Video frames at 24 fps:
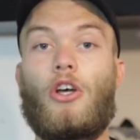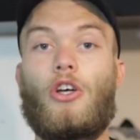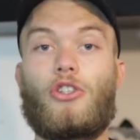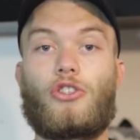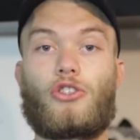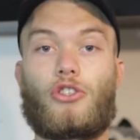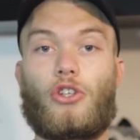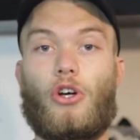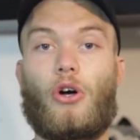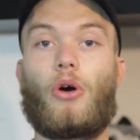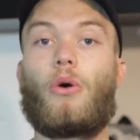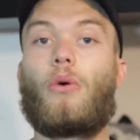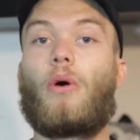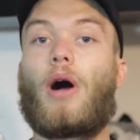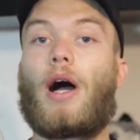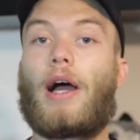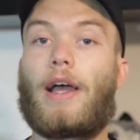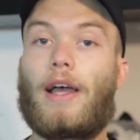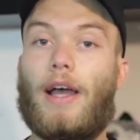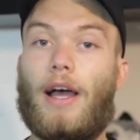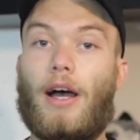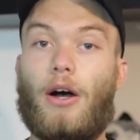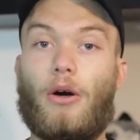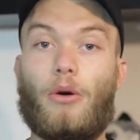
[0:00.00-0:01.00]
So
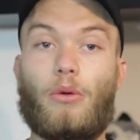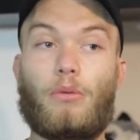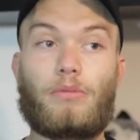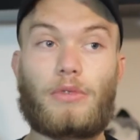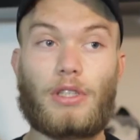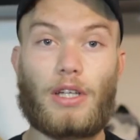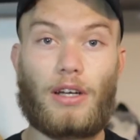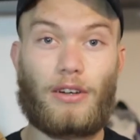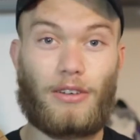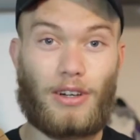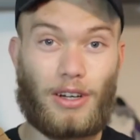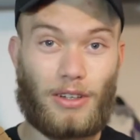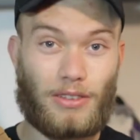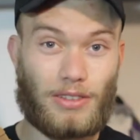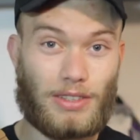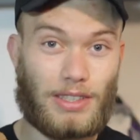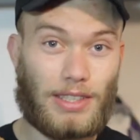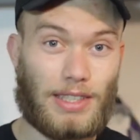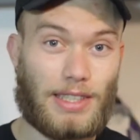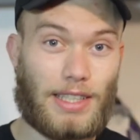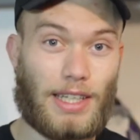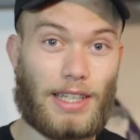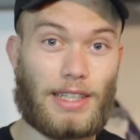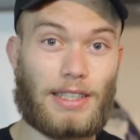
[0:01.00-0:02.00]
I helped around
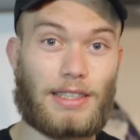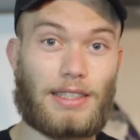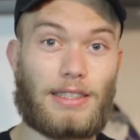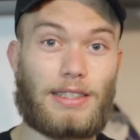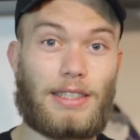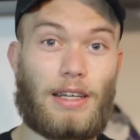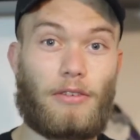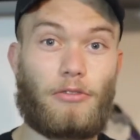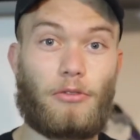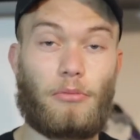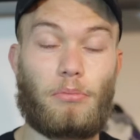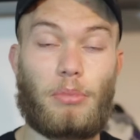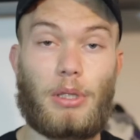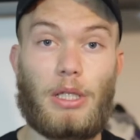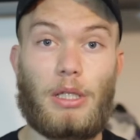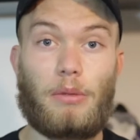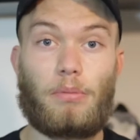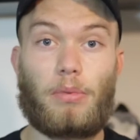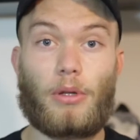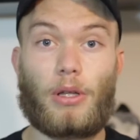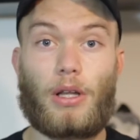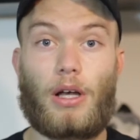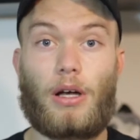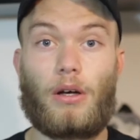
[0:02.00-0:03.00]
six or seven
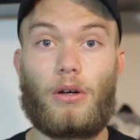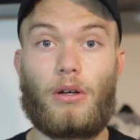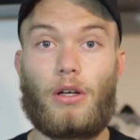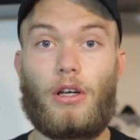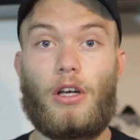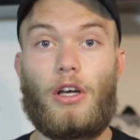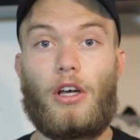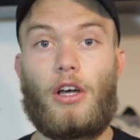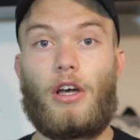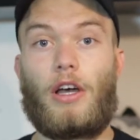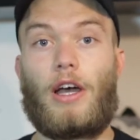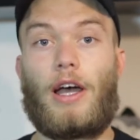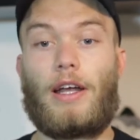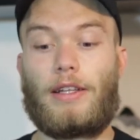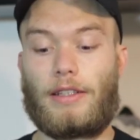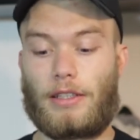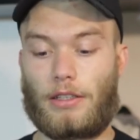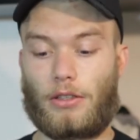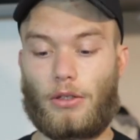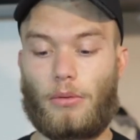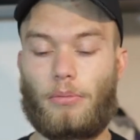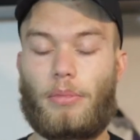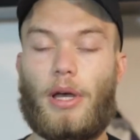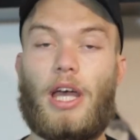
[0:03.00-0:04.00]
people out,
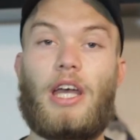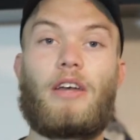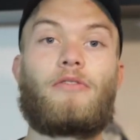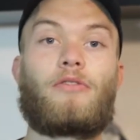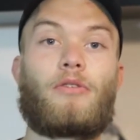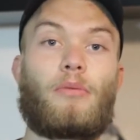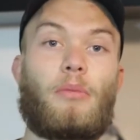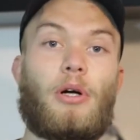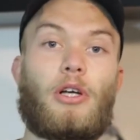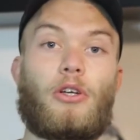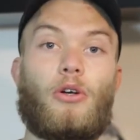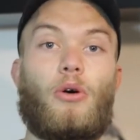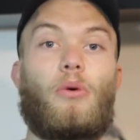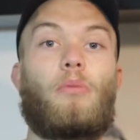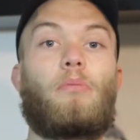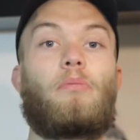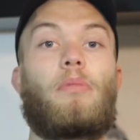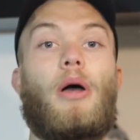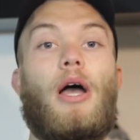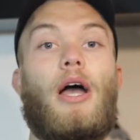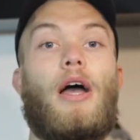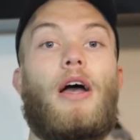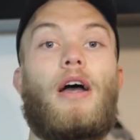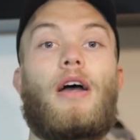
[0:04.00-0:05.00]
ended up paying for my own
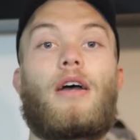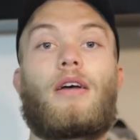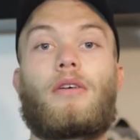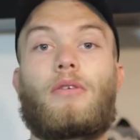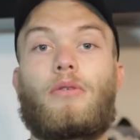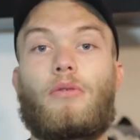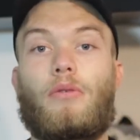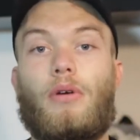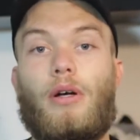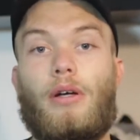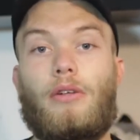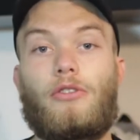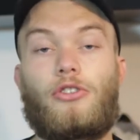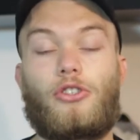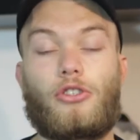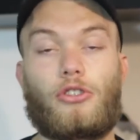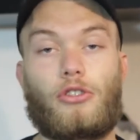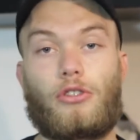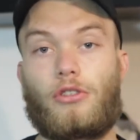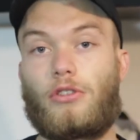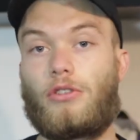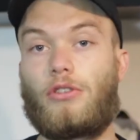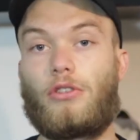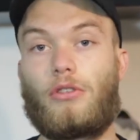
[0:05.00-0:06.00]
pair, Right,
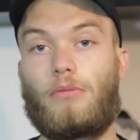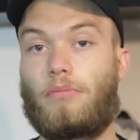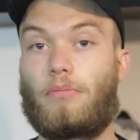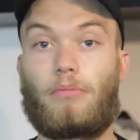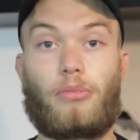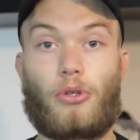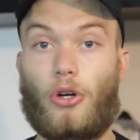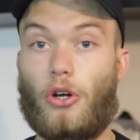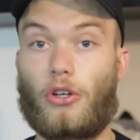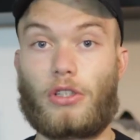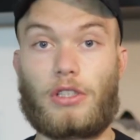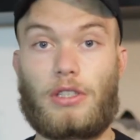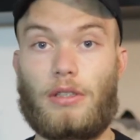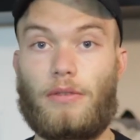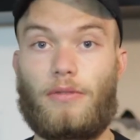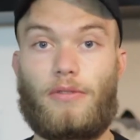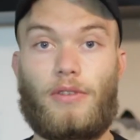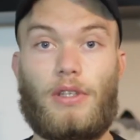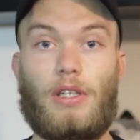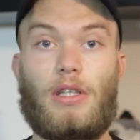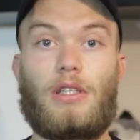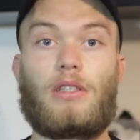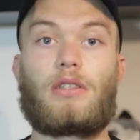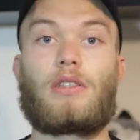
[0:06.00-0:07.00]
just proxy
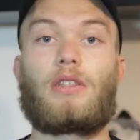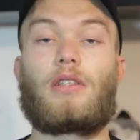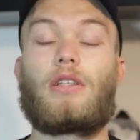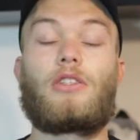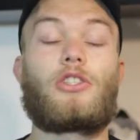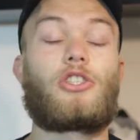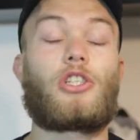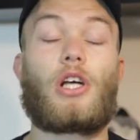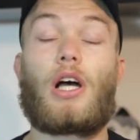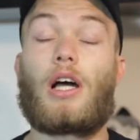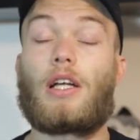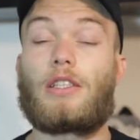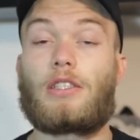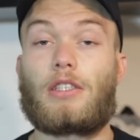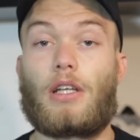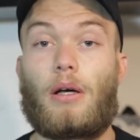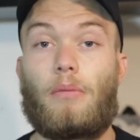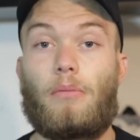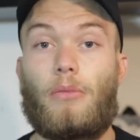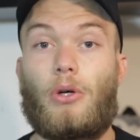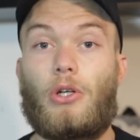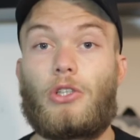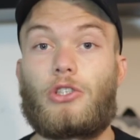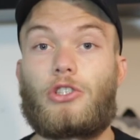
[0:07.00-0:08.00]
fees. I didn't charge
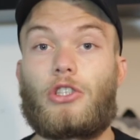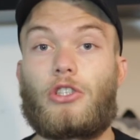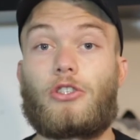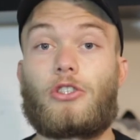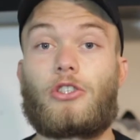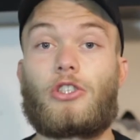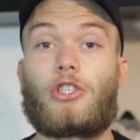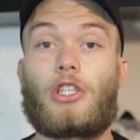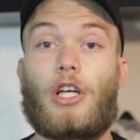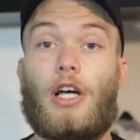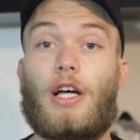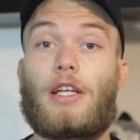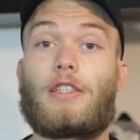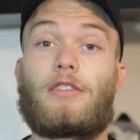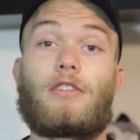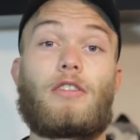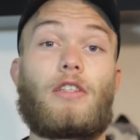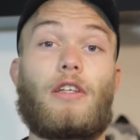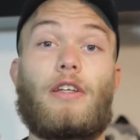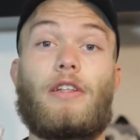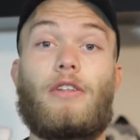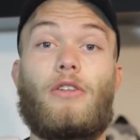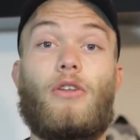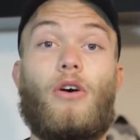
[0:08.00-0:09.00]
that much, I just
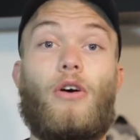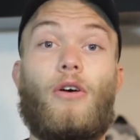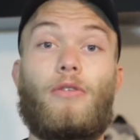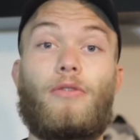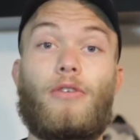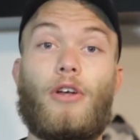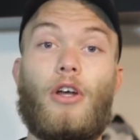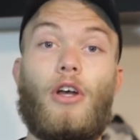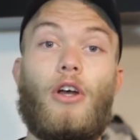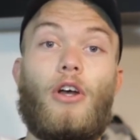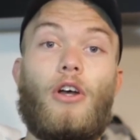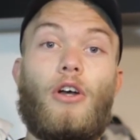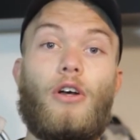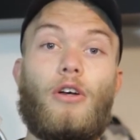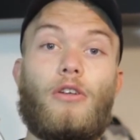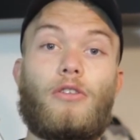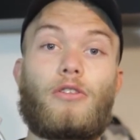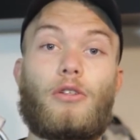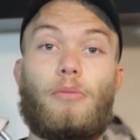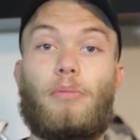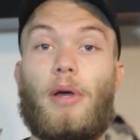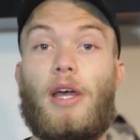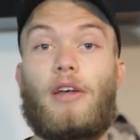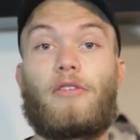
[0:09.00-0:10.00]
charged enough
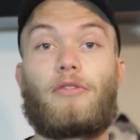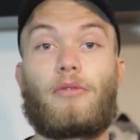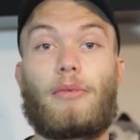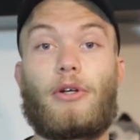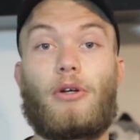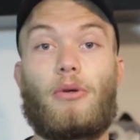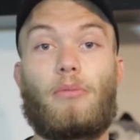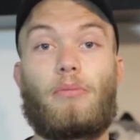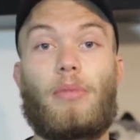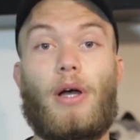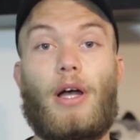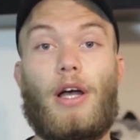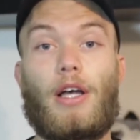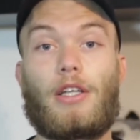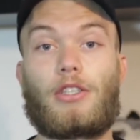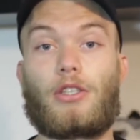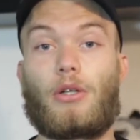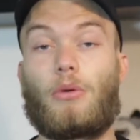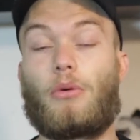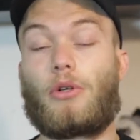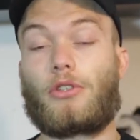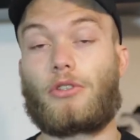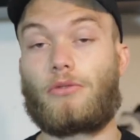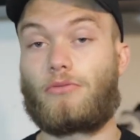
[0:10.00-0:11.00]
to pay for my own pair,
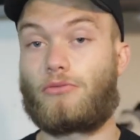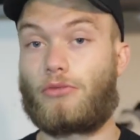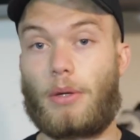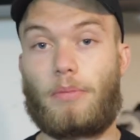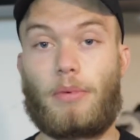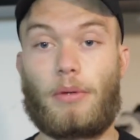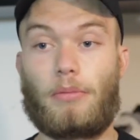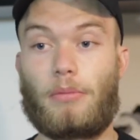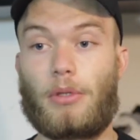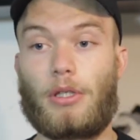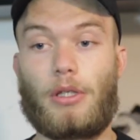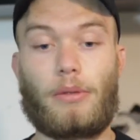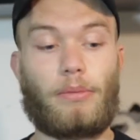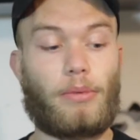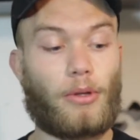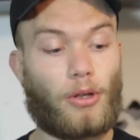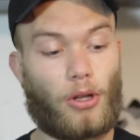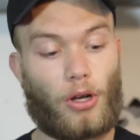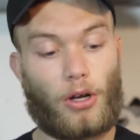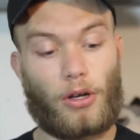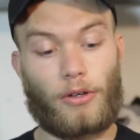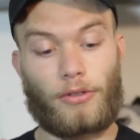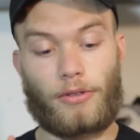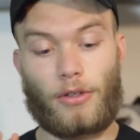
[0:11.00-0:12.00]
so I wasn't ripping
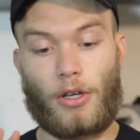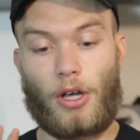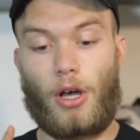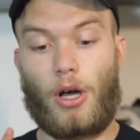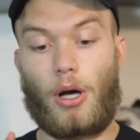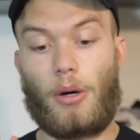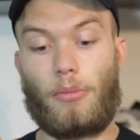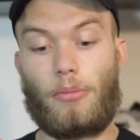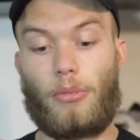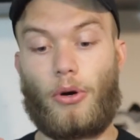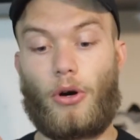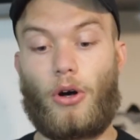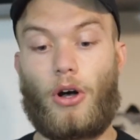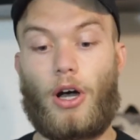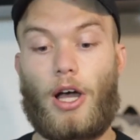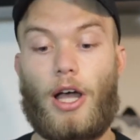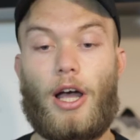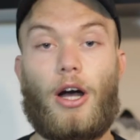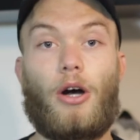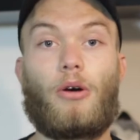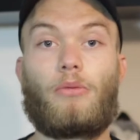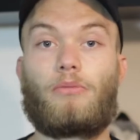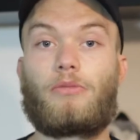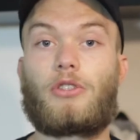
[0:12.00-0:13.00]
people off, but I
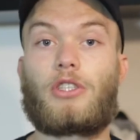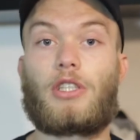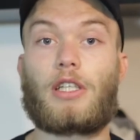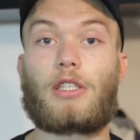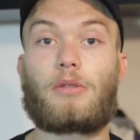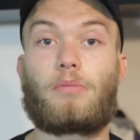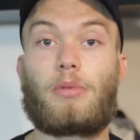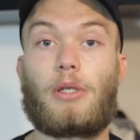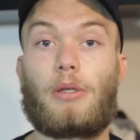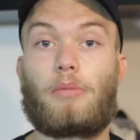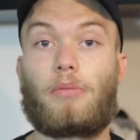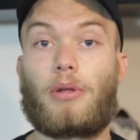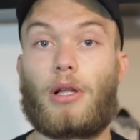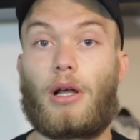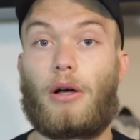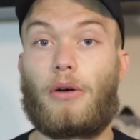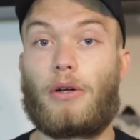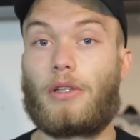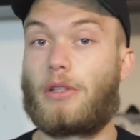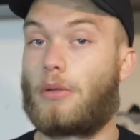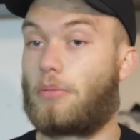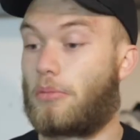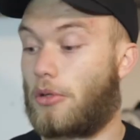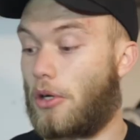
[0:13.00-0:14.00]
helped six people
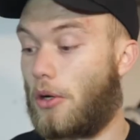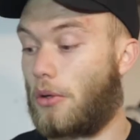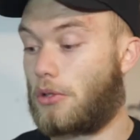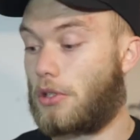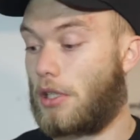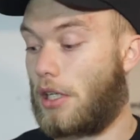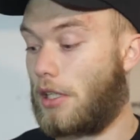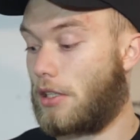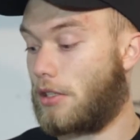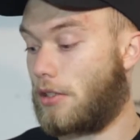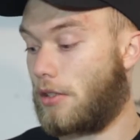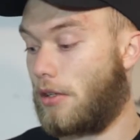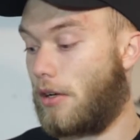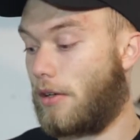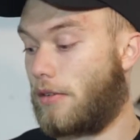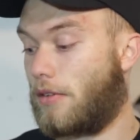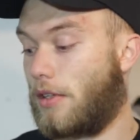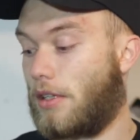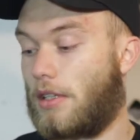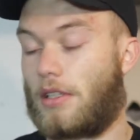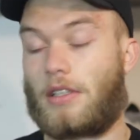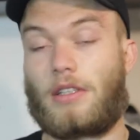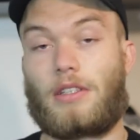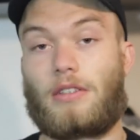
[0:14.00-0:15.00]
out in the process, so I
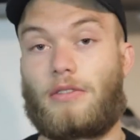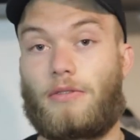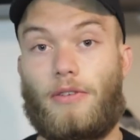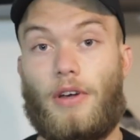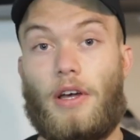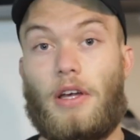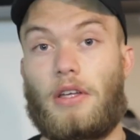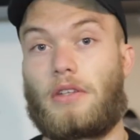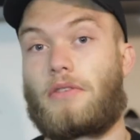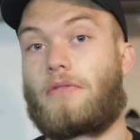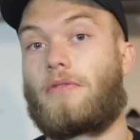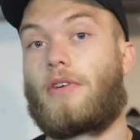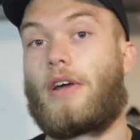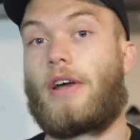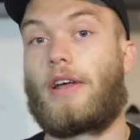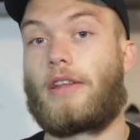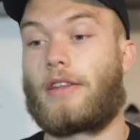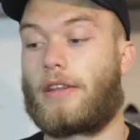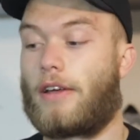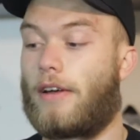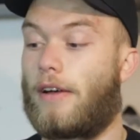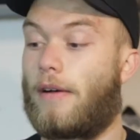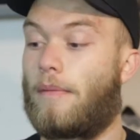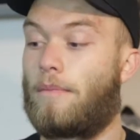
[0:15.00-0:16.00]
think it's fair, it's fair
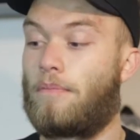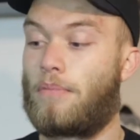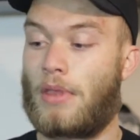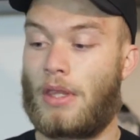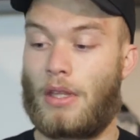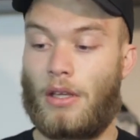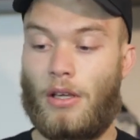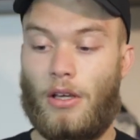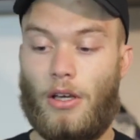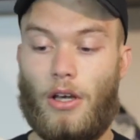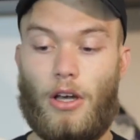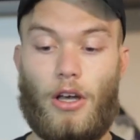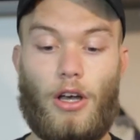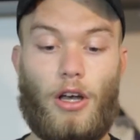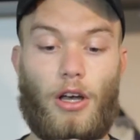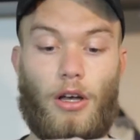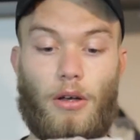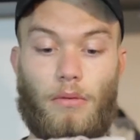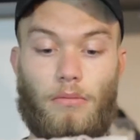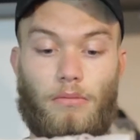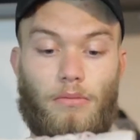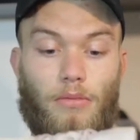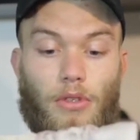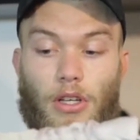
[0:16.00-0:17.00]
there.
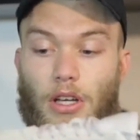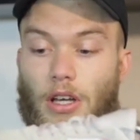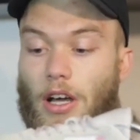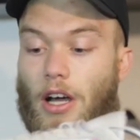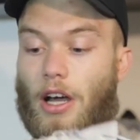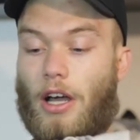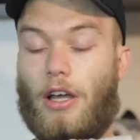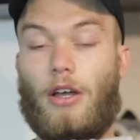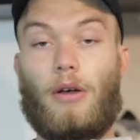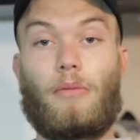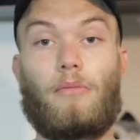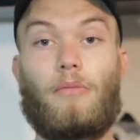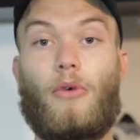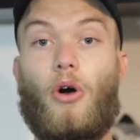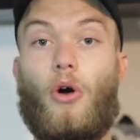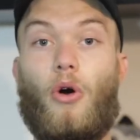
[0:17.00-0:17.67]
Um, I am